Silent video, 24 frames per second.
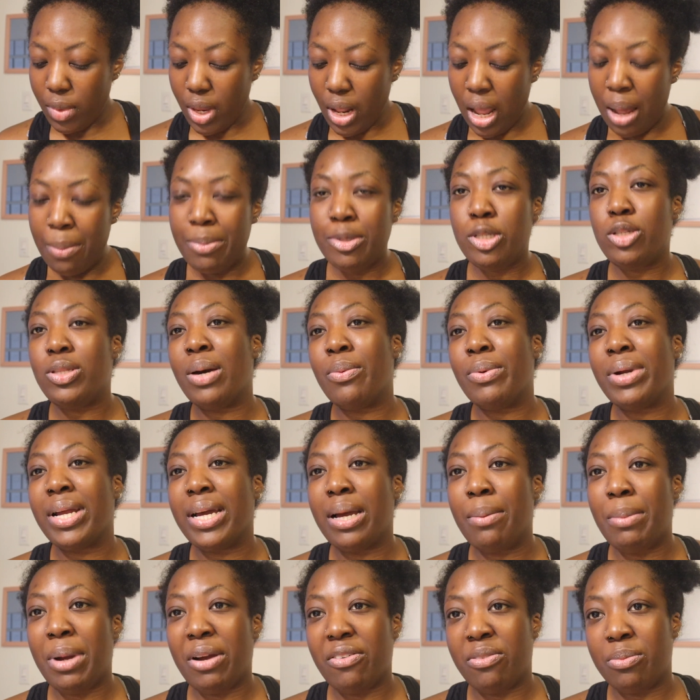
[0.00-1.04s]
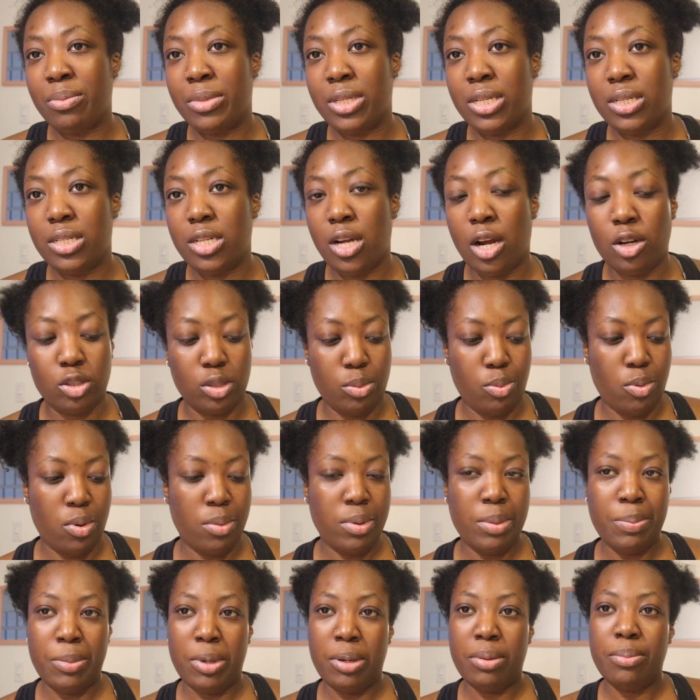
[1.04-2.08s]
gonna do that when I come back from the doctor's
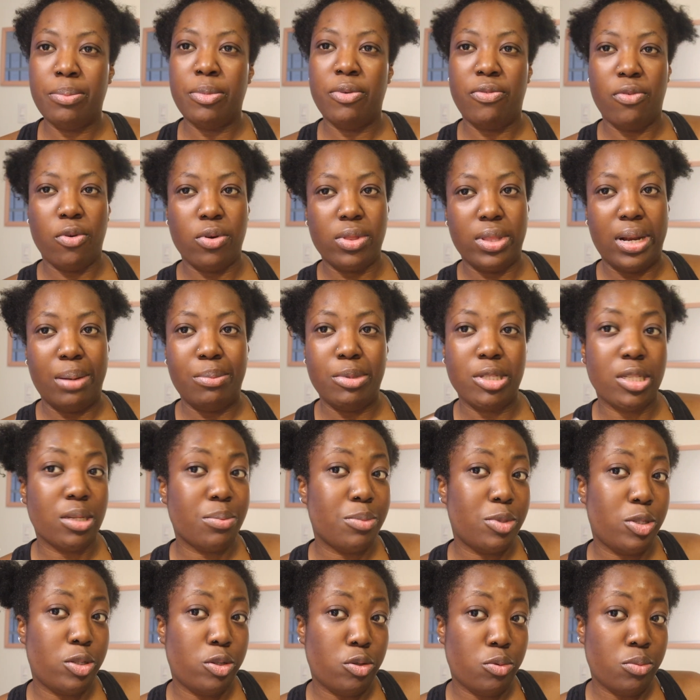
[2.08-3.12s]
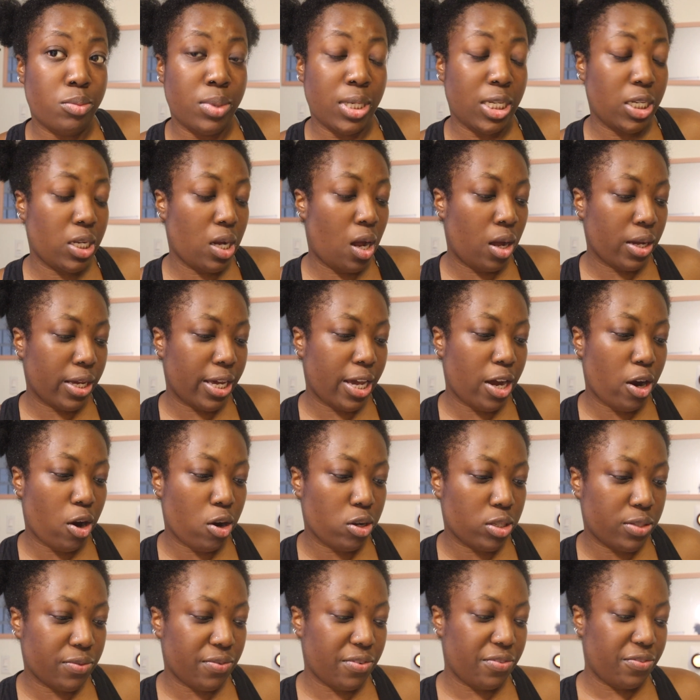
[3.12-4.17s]
appointment, but before then I'm just gonna be doing Anki
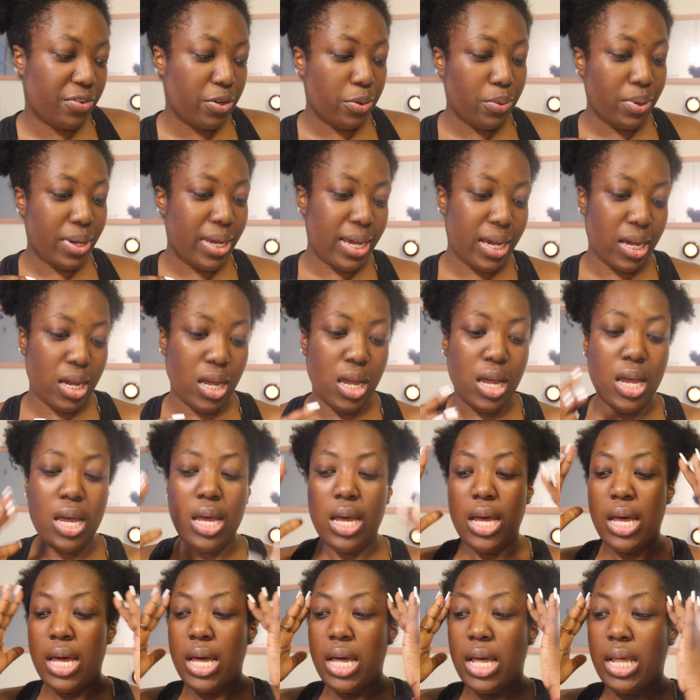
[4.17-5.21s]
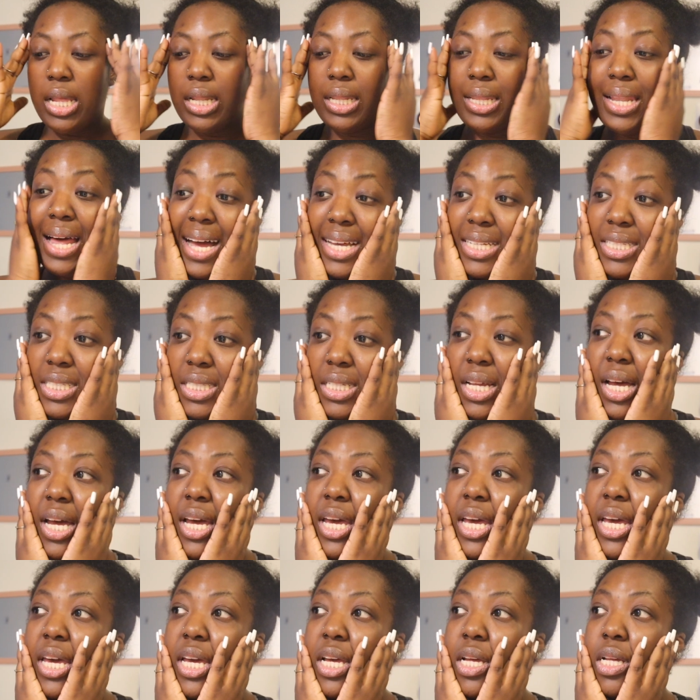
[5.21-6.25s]
cards and reviewing. Last
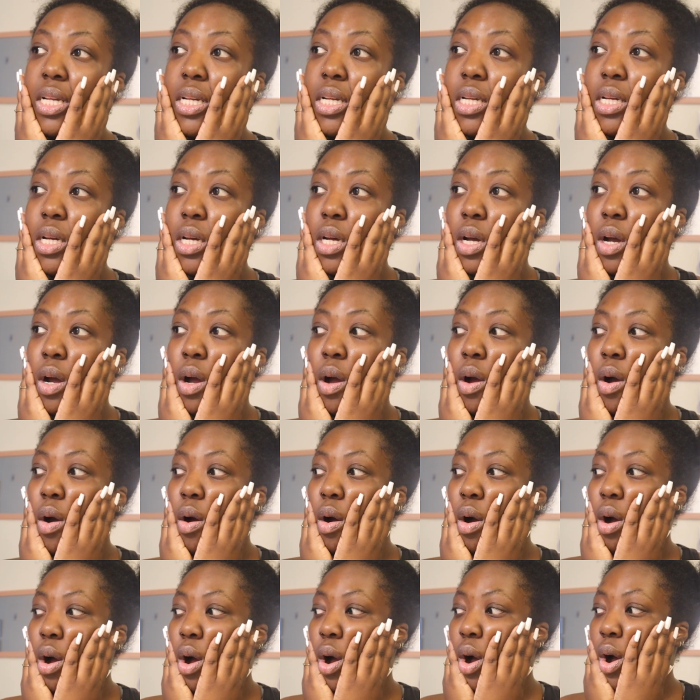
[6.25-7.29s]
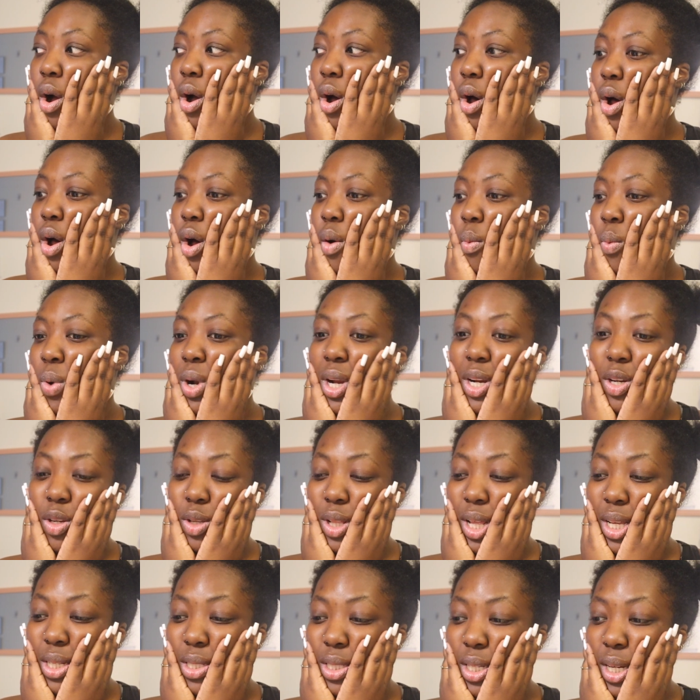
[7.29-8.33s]
night, what did I do
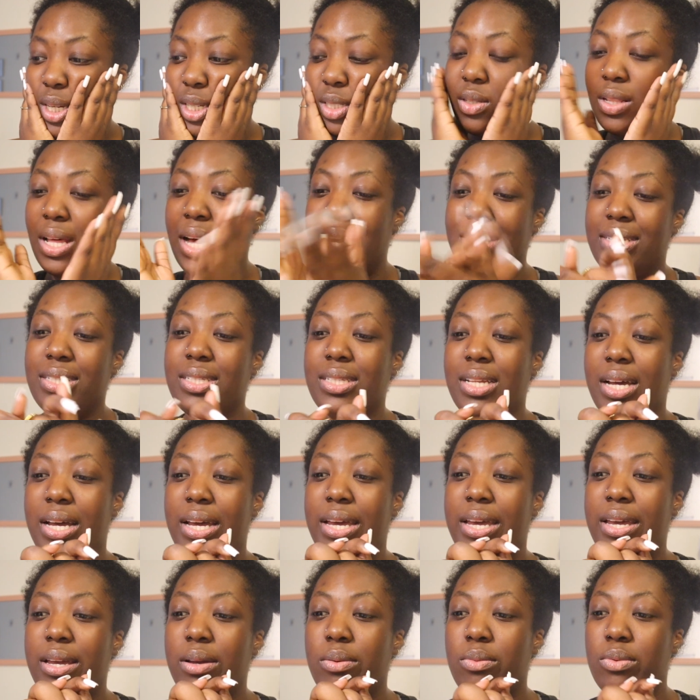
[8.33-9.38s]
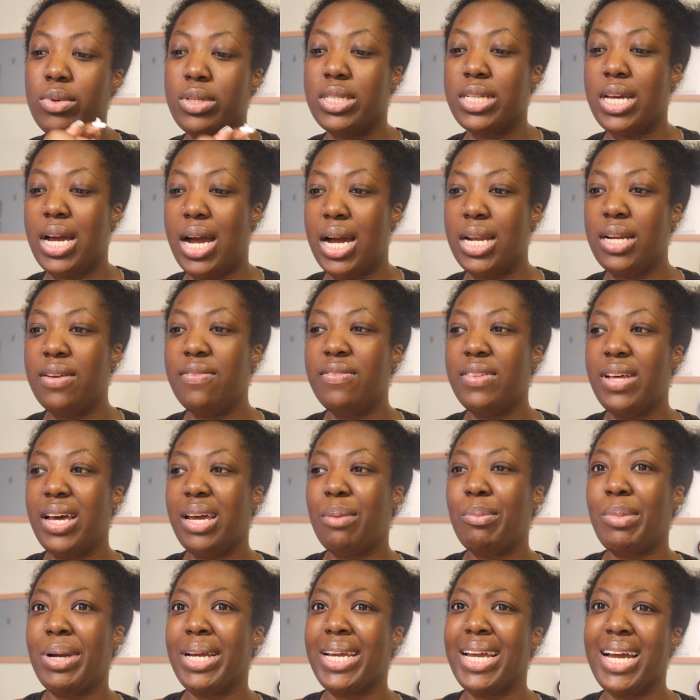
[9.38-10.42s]
last night? So last night was kind of
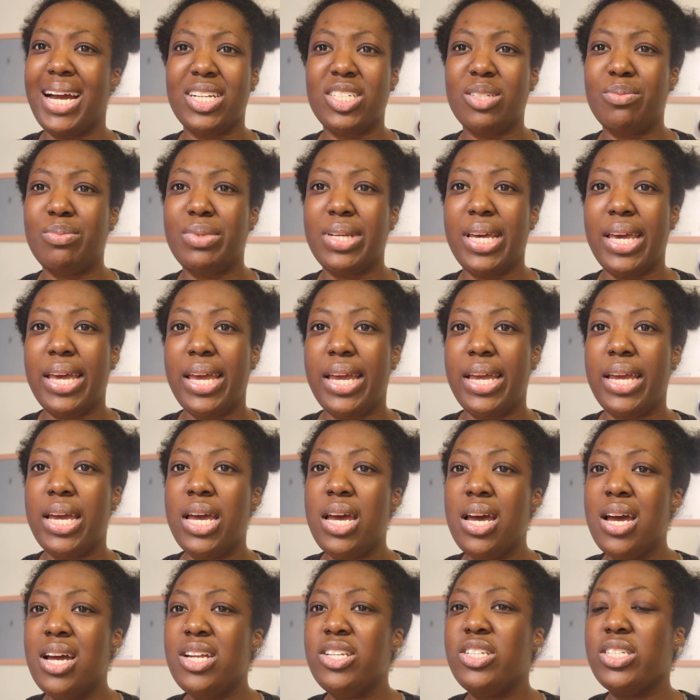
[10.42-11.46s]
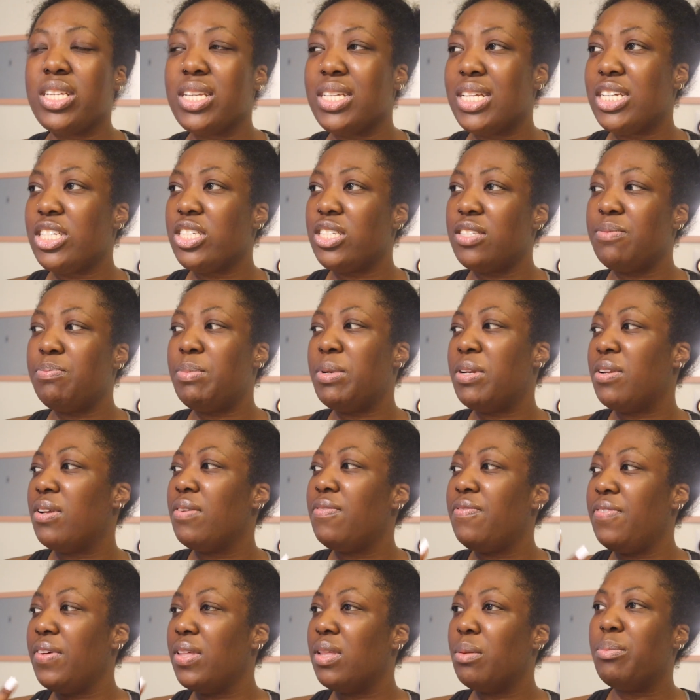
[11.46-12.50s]
like my catch-up day, just because I just been
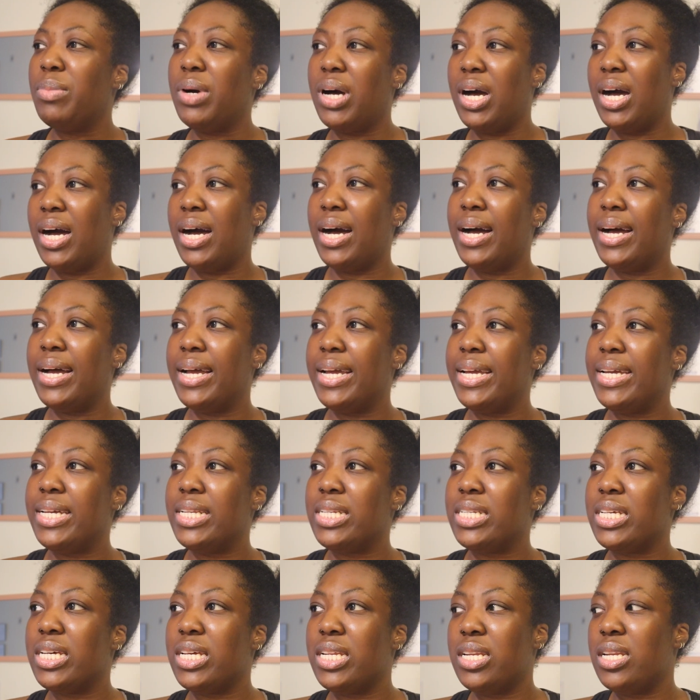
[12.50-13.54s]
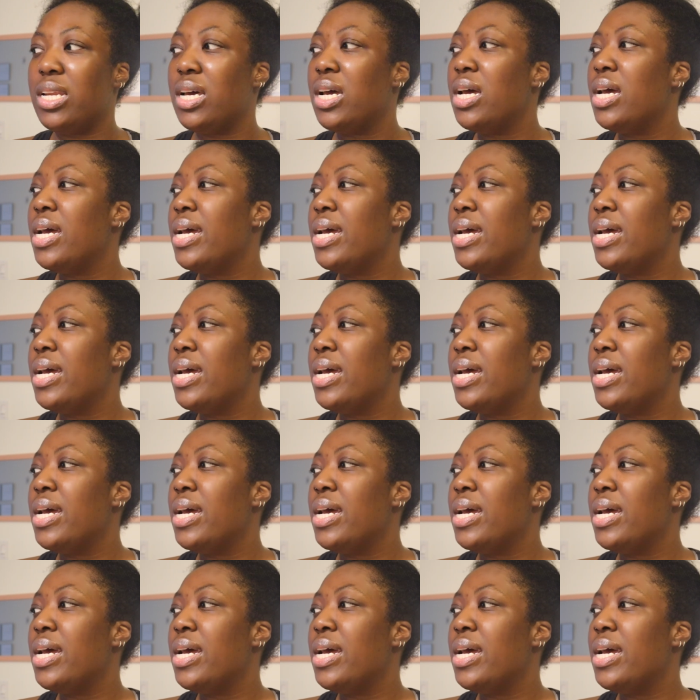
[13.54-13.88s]
feeling behind, and